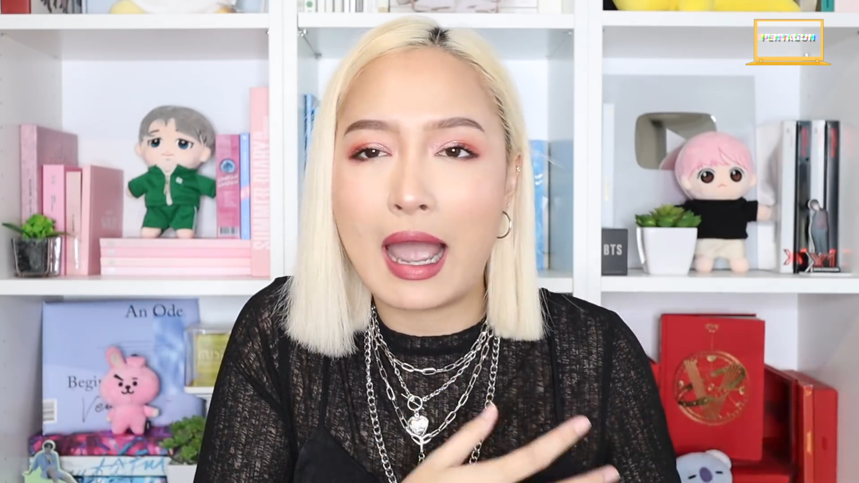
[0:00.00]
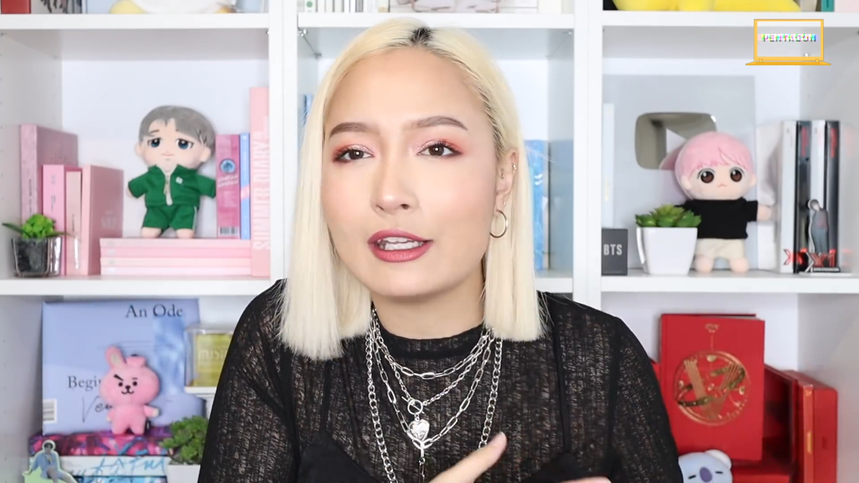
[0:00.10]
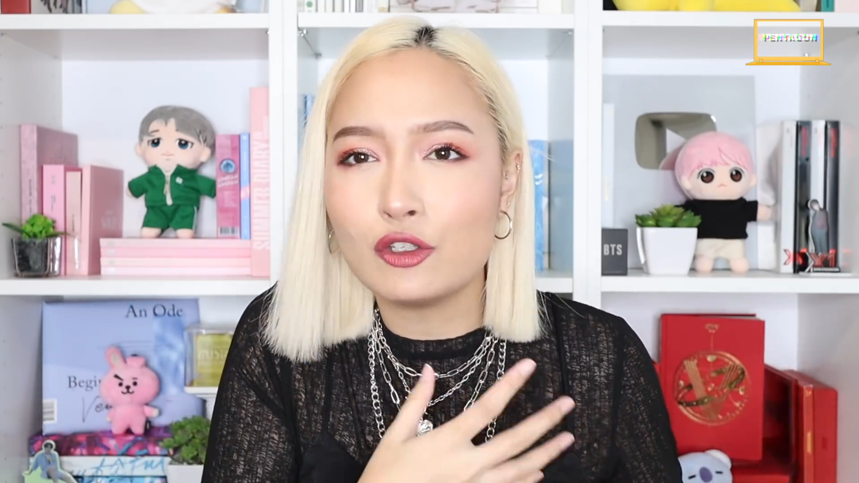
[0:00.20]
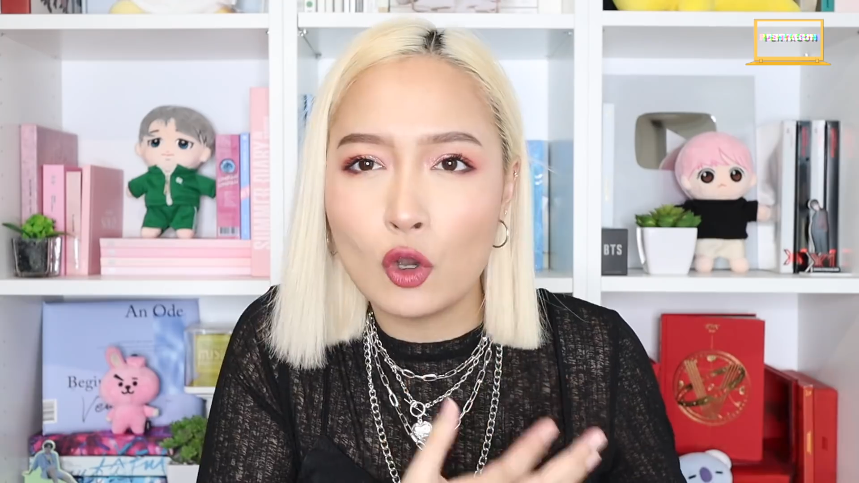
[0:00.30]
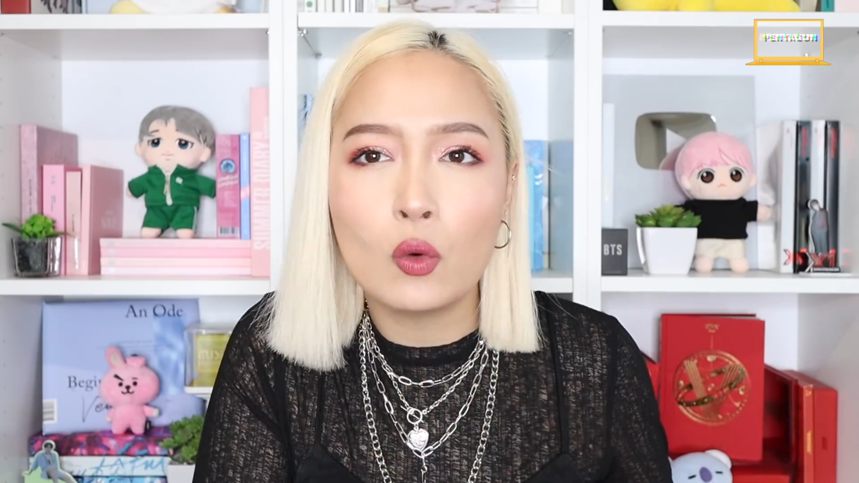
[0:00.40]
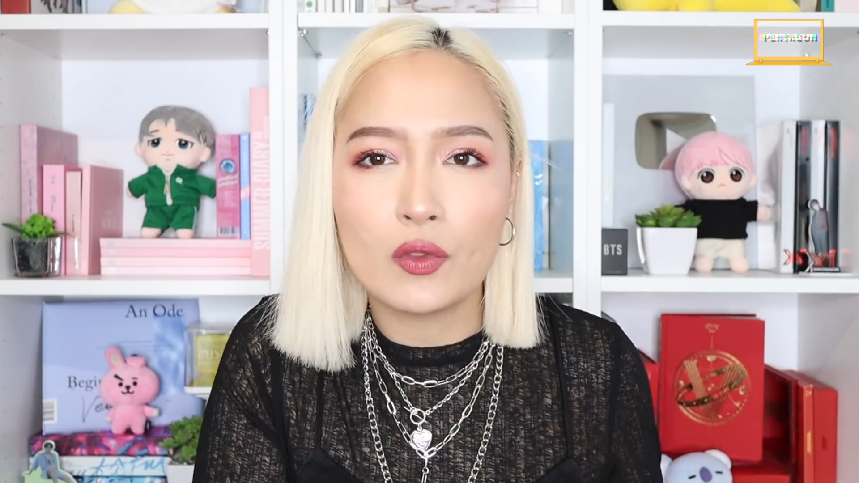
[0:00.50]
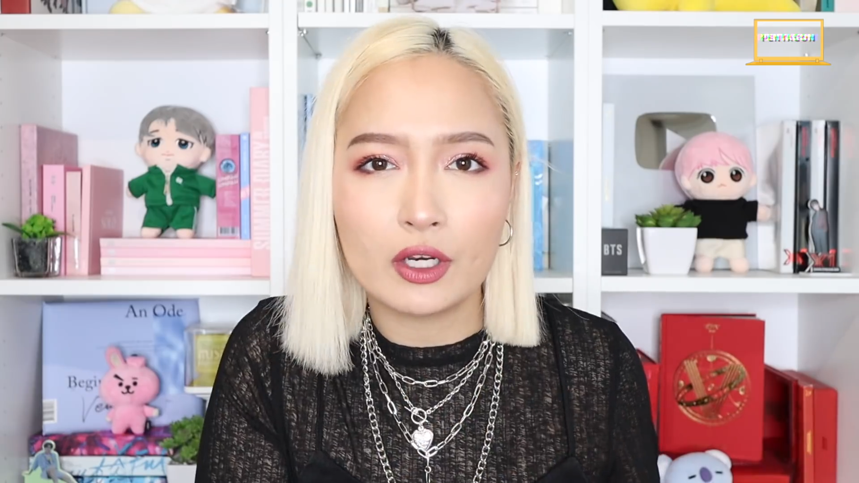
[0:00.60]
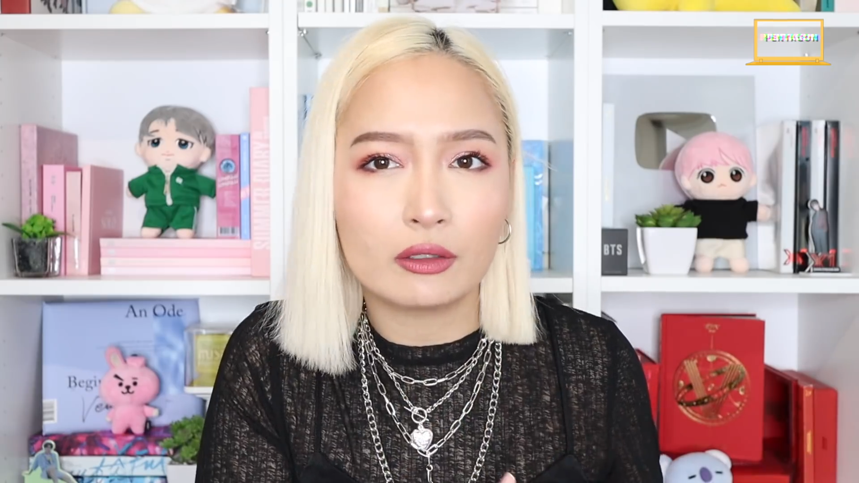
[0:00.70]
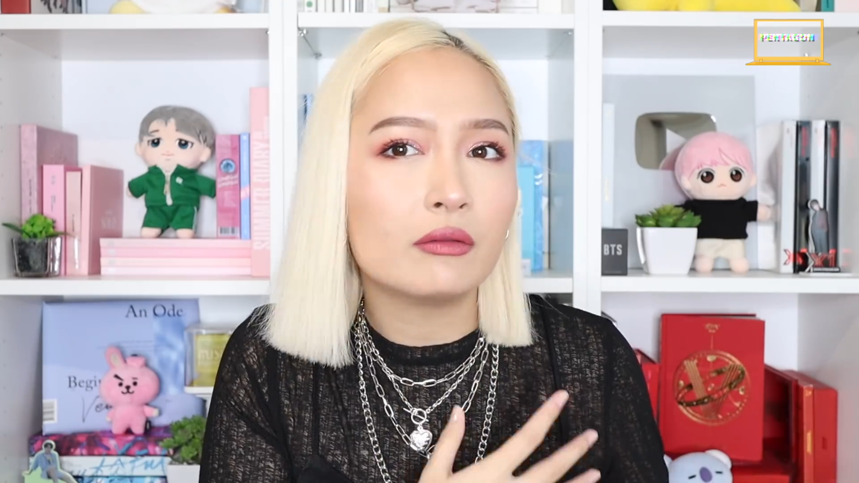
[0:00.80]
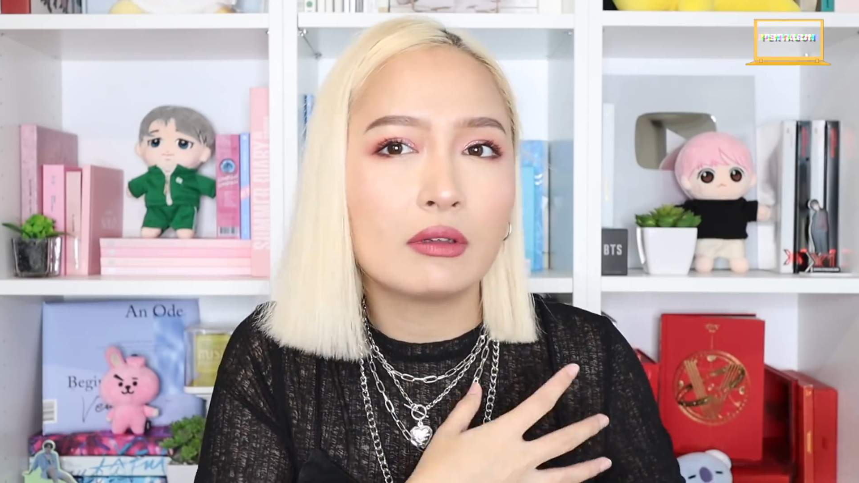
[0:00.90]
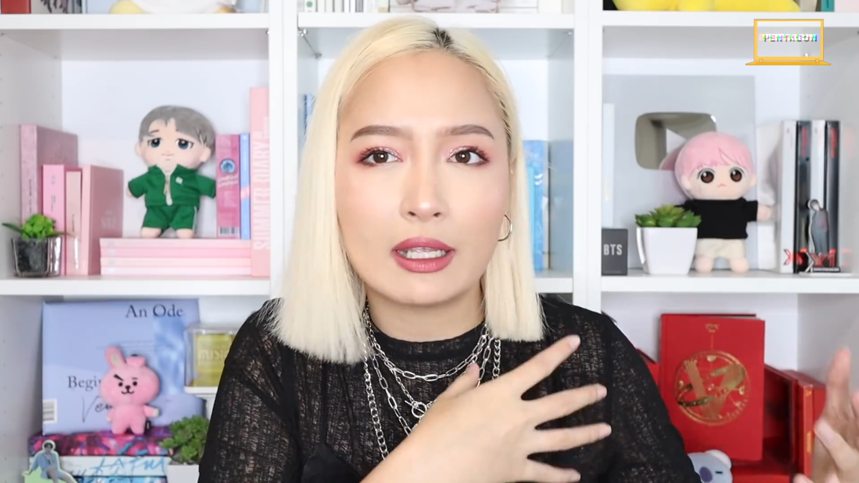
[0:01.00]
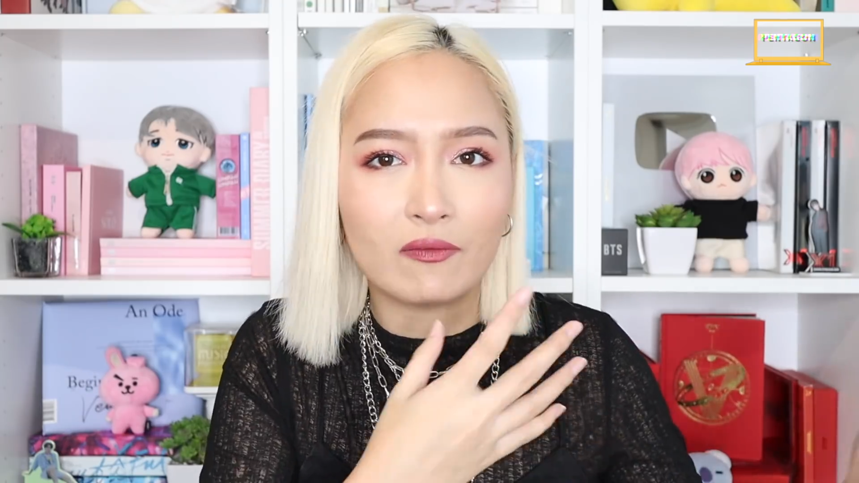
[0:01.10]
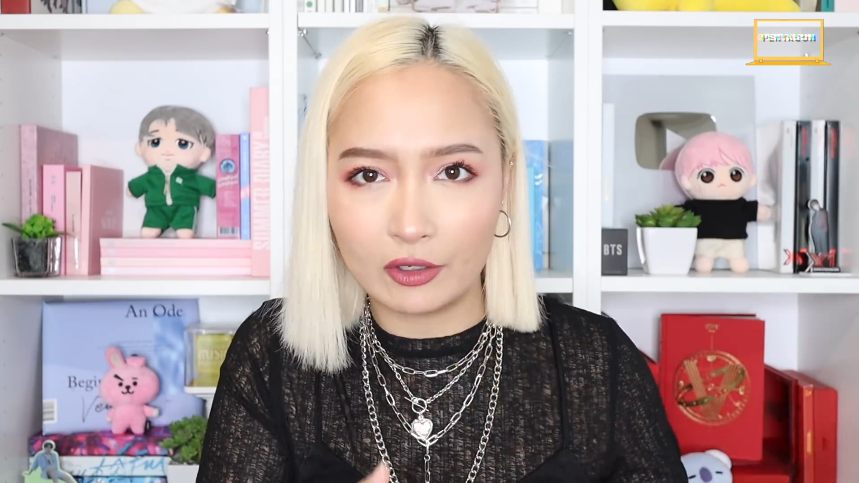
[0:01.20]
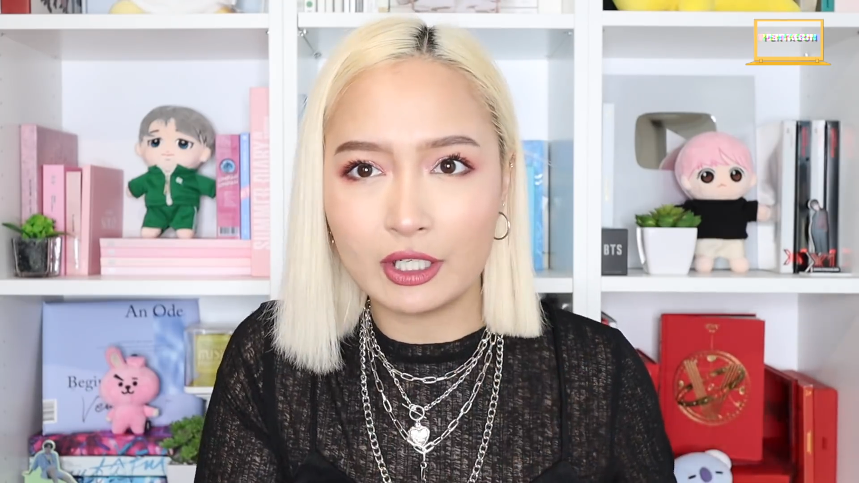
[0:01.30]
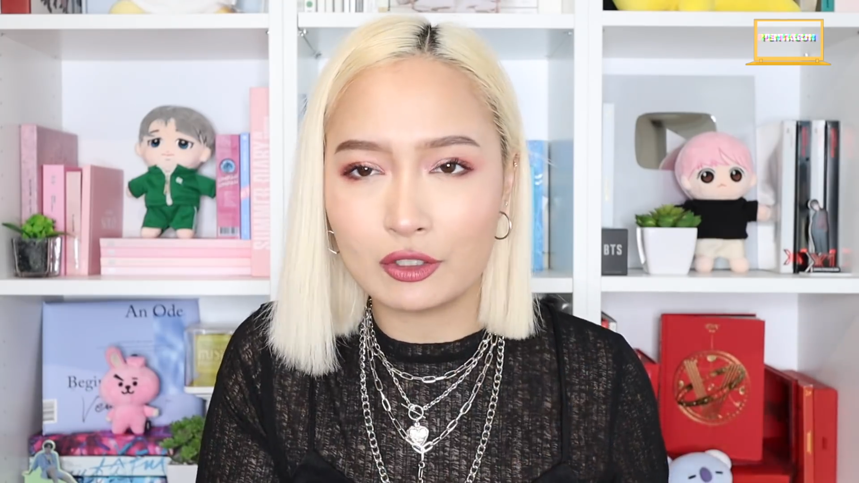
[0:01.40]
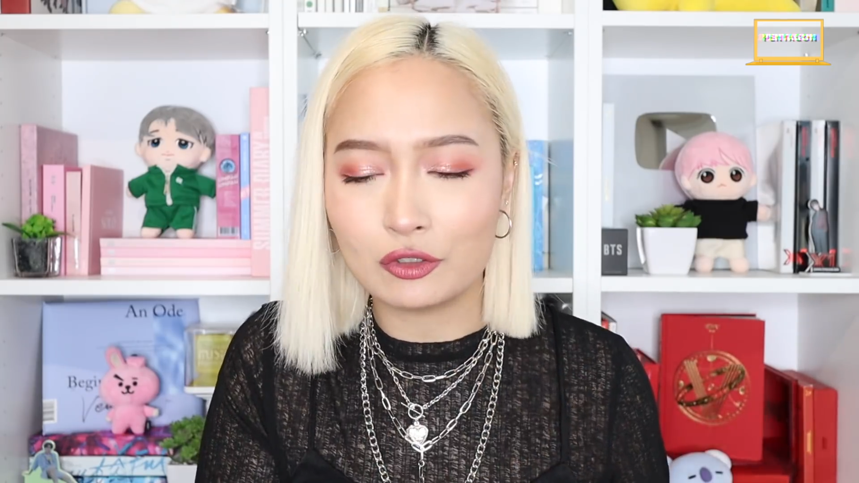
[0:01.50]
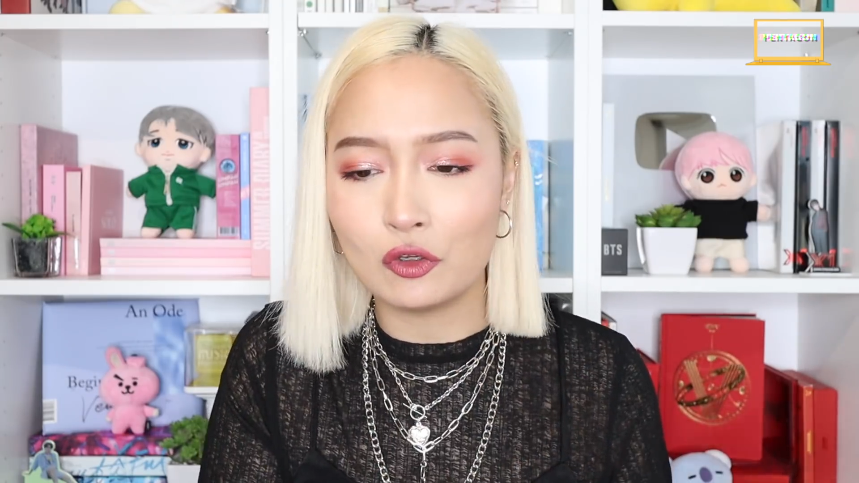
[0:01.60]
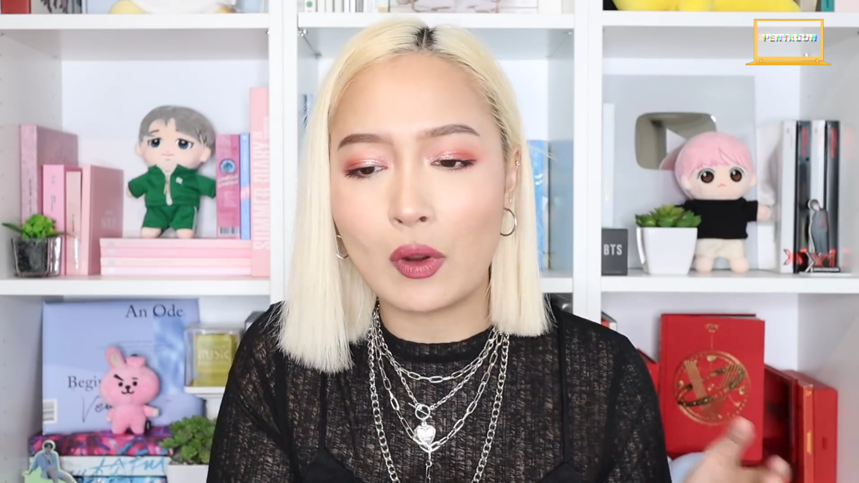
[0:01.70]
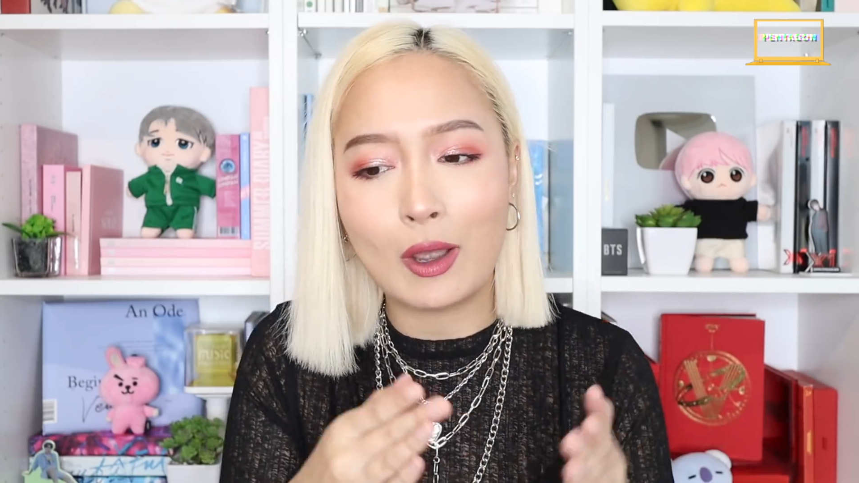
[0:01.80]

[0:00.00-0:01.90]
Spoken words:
I know they're like very good, you know.